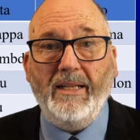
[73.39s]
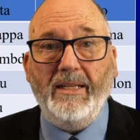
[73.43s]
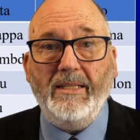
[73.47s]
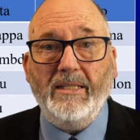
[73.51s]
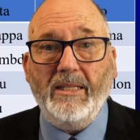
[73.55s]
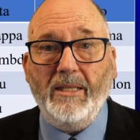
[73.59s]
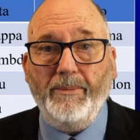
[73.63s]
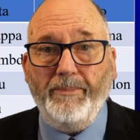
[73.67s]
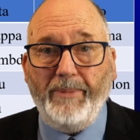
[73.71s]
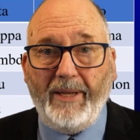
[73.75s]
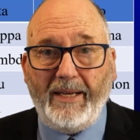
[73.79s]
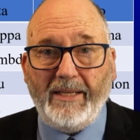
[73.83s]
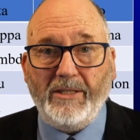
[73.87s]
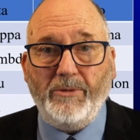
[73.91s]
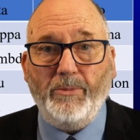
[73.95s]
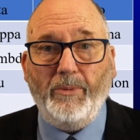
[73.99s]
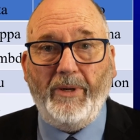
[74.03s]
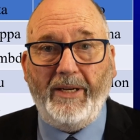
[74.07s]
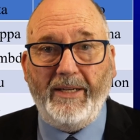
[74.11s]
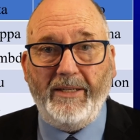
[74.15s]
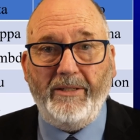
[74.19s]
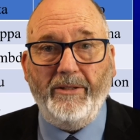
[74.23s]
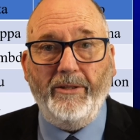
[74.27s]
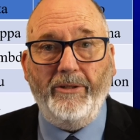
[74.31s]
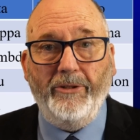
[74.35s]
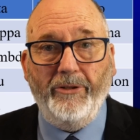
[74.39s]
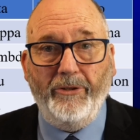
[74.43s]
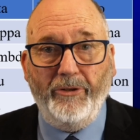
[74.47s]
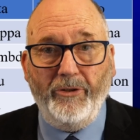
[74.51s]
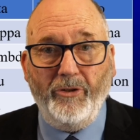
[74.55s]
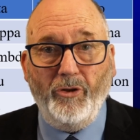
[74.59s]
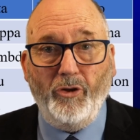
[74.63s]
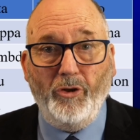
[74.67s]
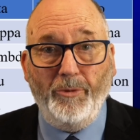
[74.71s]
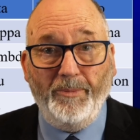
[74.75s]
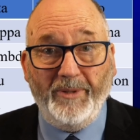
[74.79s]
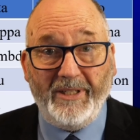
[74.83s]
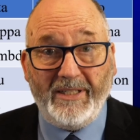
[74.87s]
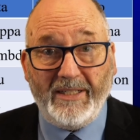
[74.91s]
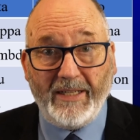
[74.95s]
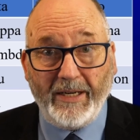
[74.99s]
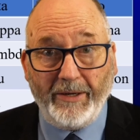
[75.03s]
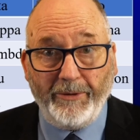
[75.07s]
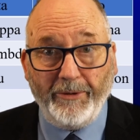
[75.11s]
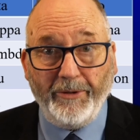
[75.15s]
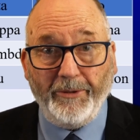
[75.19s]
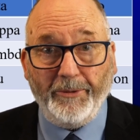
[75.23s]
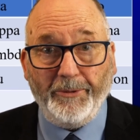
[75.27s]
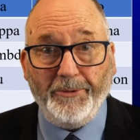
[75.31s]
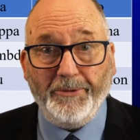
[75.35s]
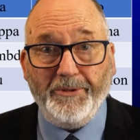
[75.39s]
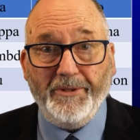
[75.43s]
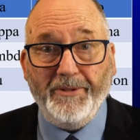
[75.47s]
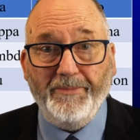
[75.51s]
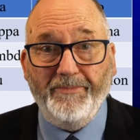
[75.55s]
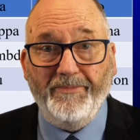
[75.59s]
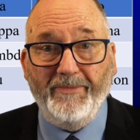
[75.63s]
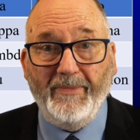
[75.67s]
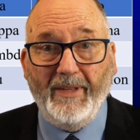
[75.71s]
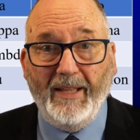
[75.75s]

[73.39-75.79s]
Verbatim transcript: is the best way to learn new materials.